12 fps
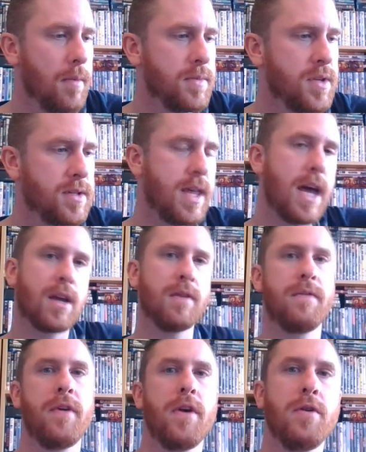Just that
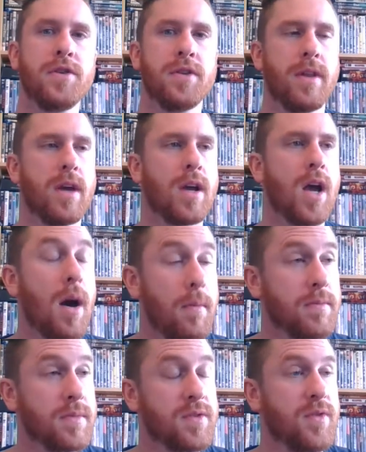confusion that
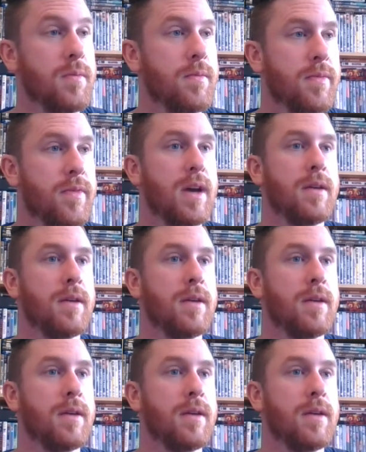comes from